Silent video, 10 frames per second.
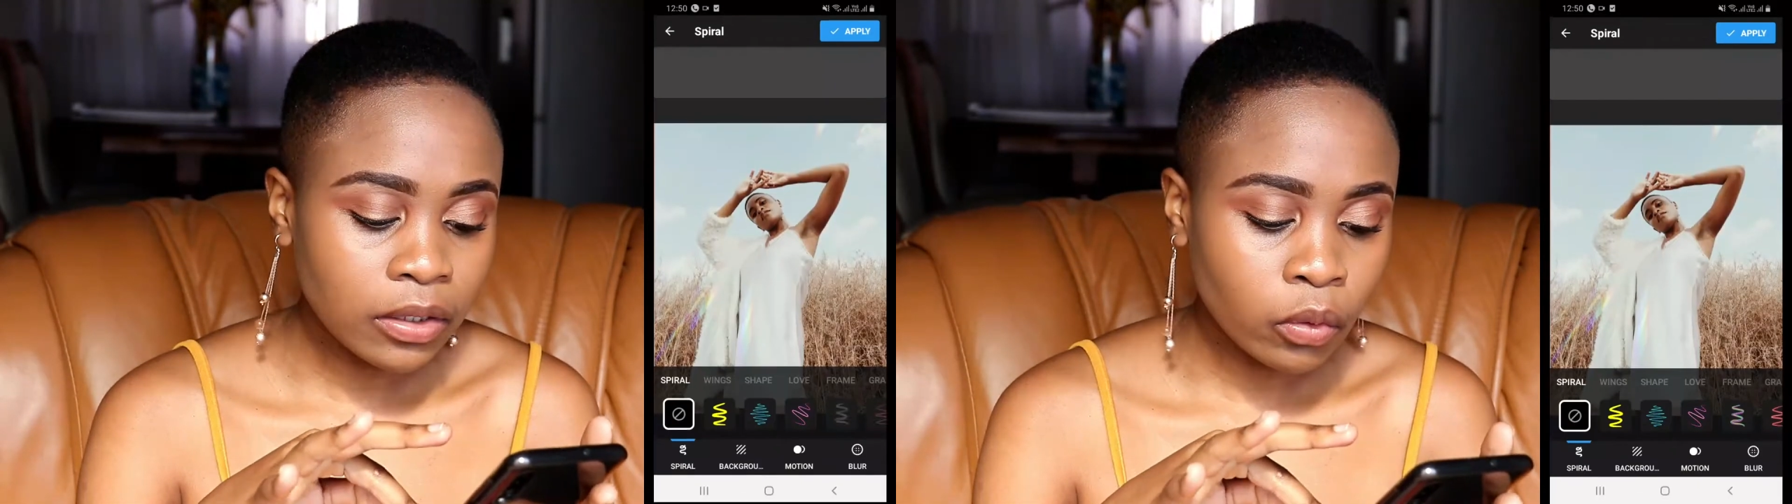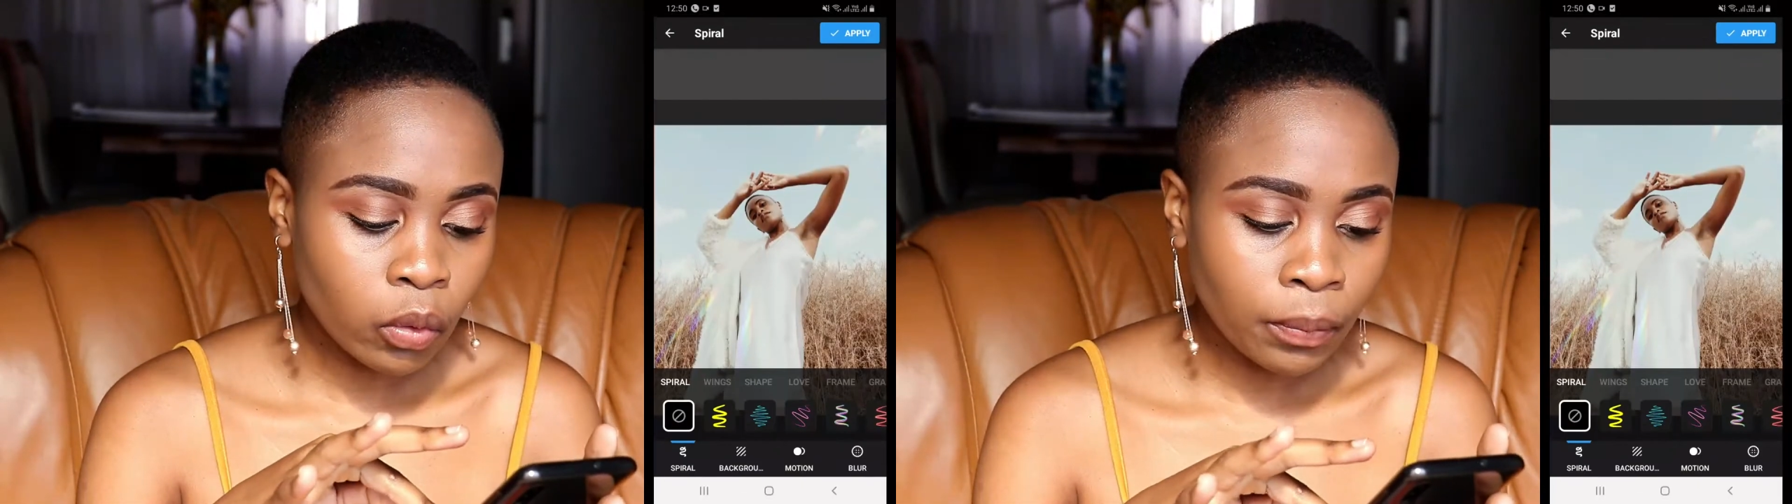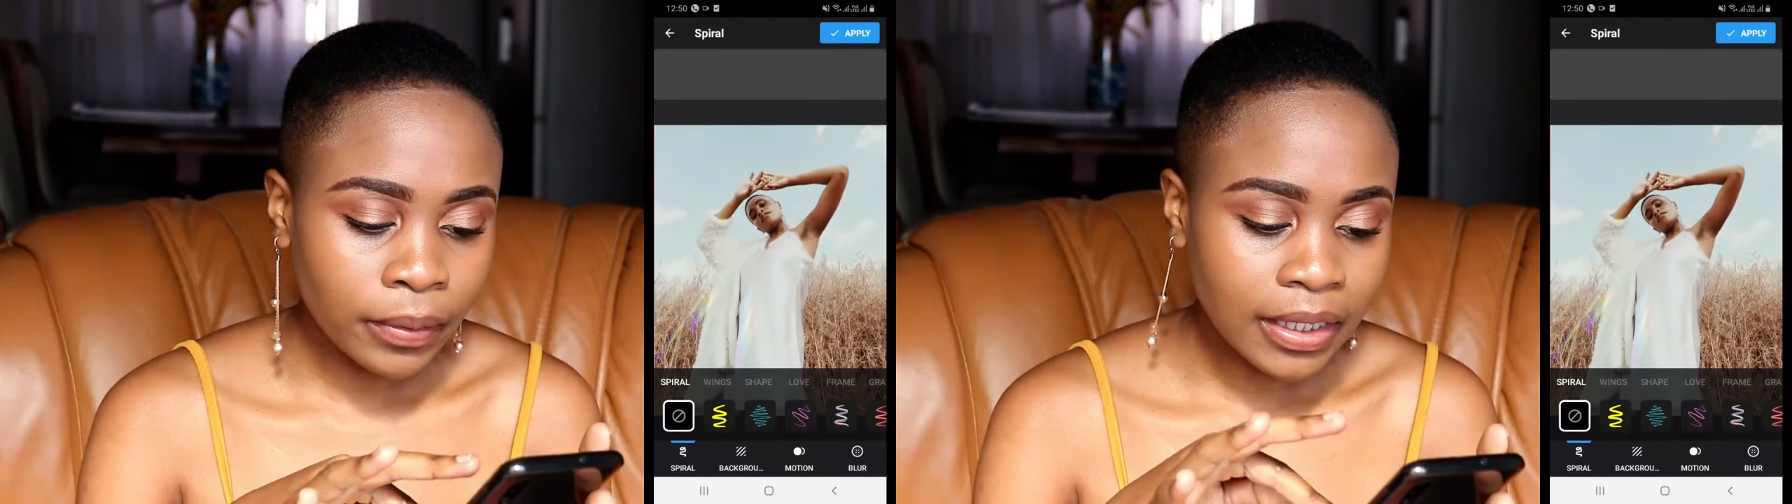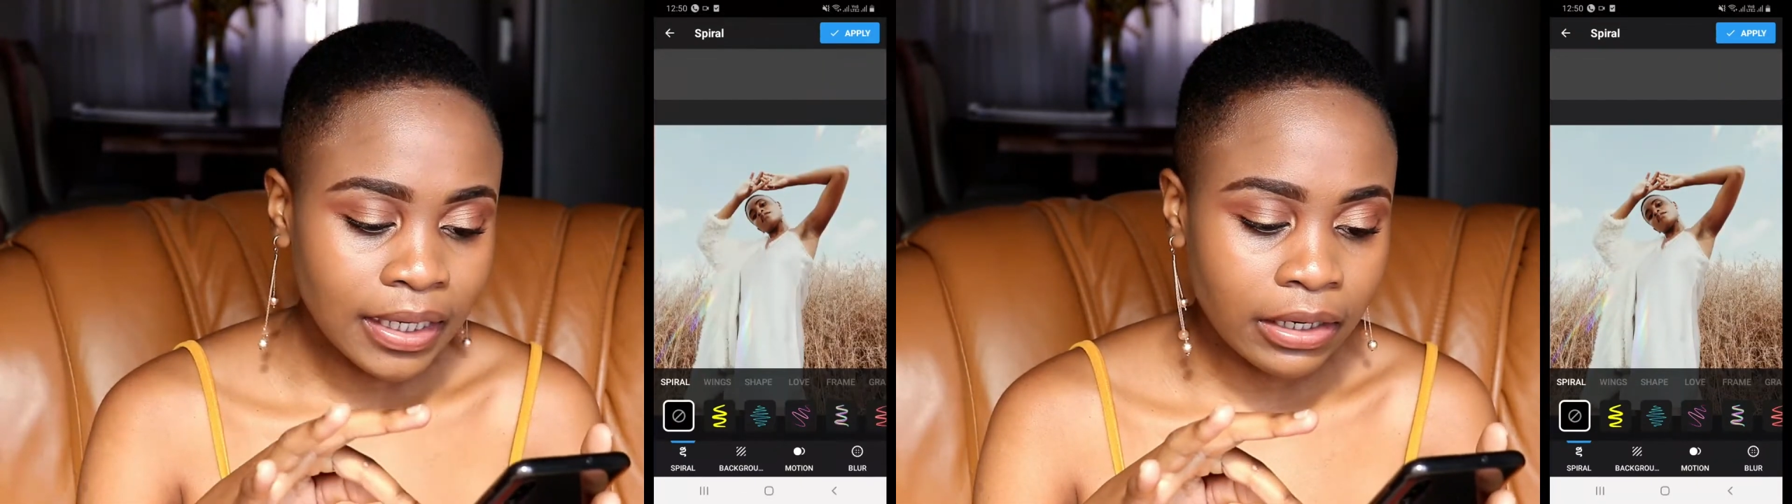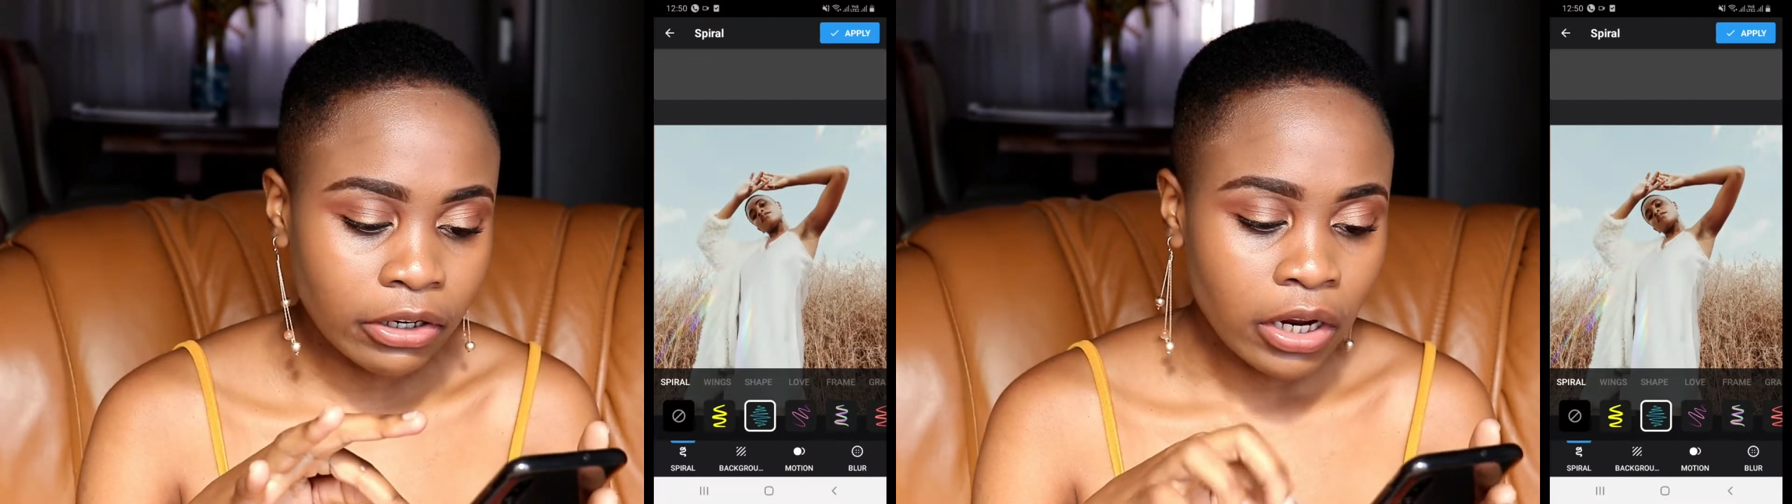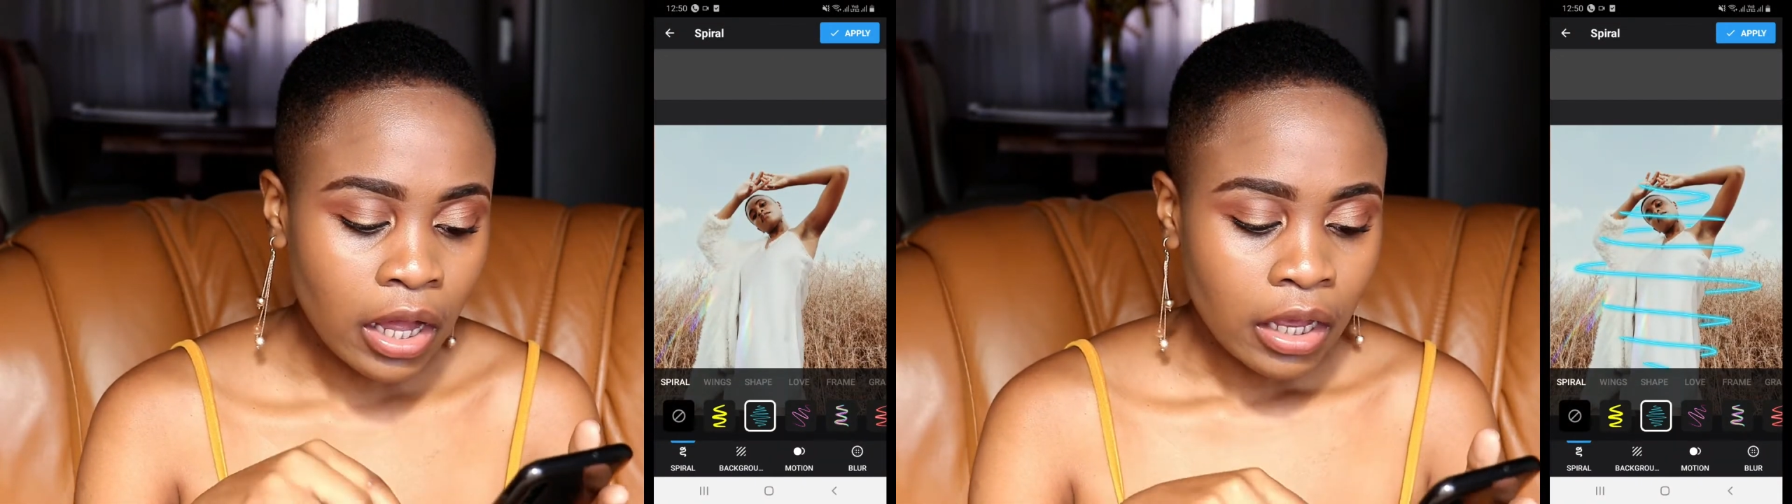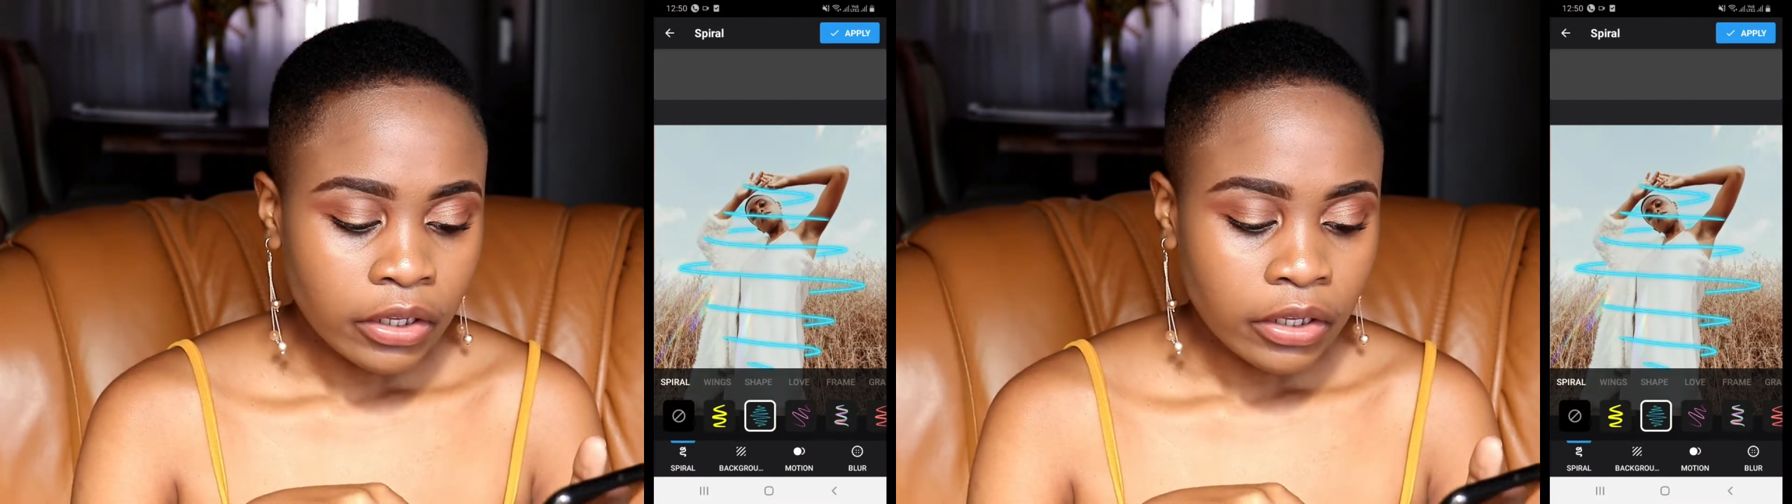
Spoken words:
play it cool. But here